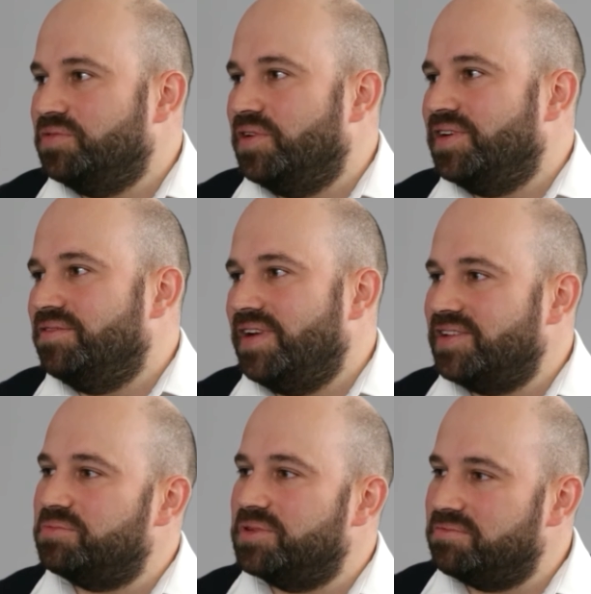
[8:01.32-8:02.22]
foreign
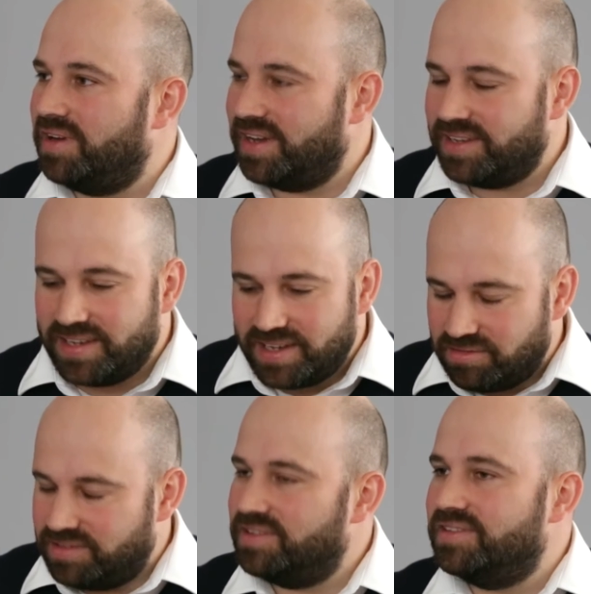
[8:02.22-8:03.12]
investment by
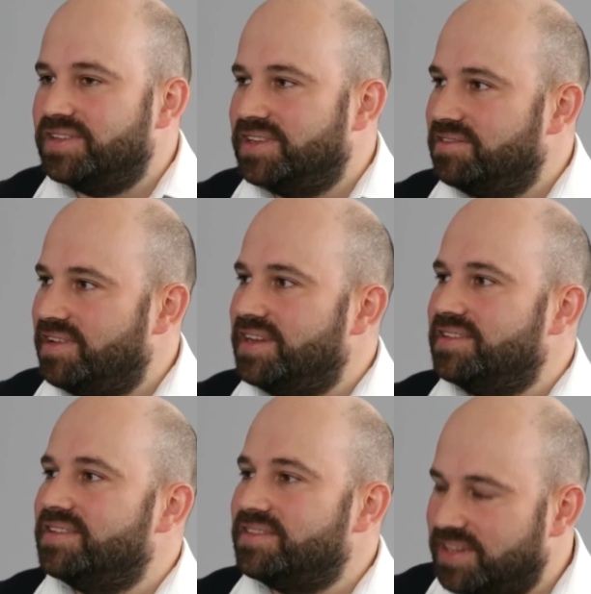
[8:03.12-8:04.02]
reducing the
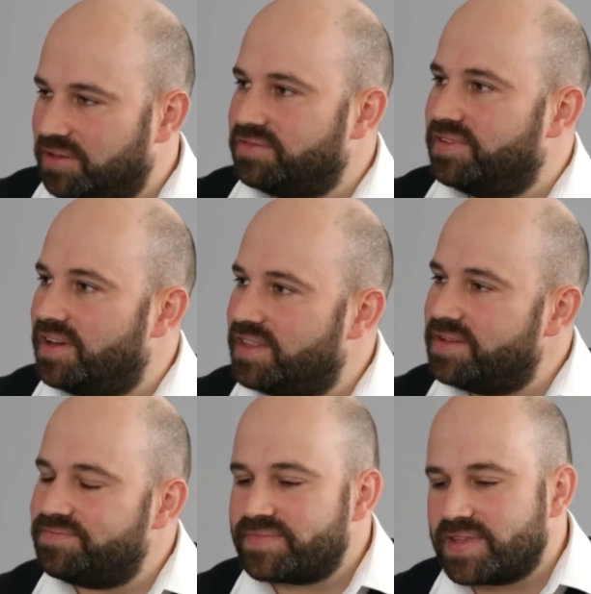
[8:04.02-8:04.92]
rate still further.
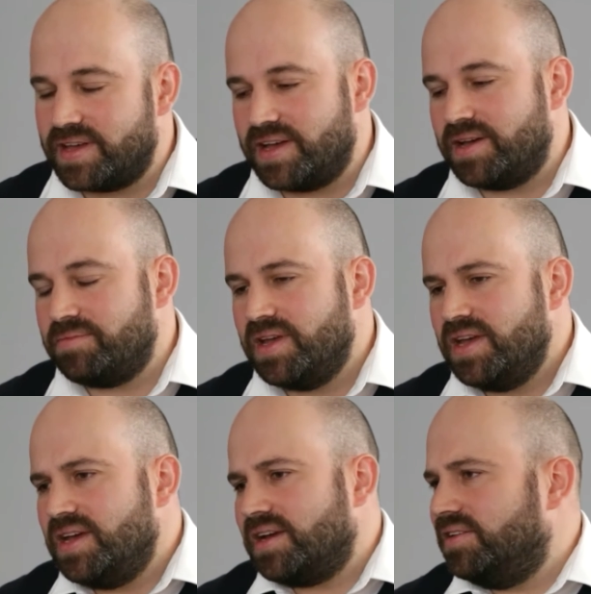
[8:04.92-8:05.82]
Can
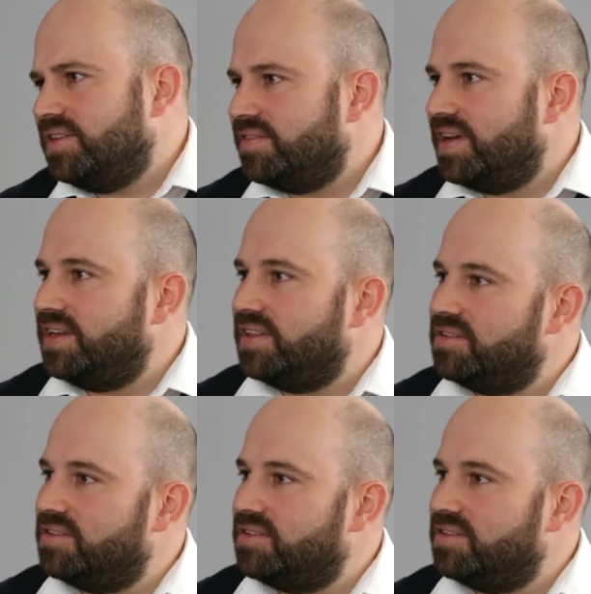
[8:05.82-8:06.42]
you think of any other